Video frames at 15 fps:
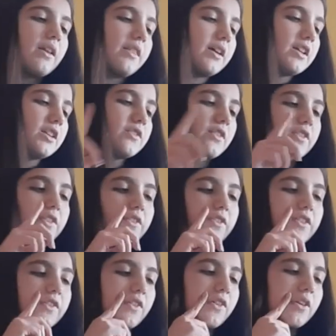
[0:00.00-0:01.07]
think it's
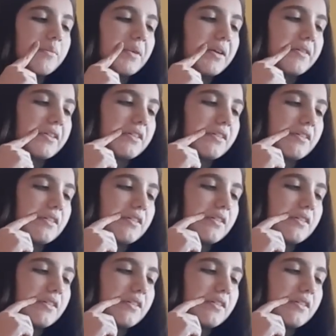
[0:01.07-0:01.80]
1554, the marriage.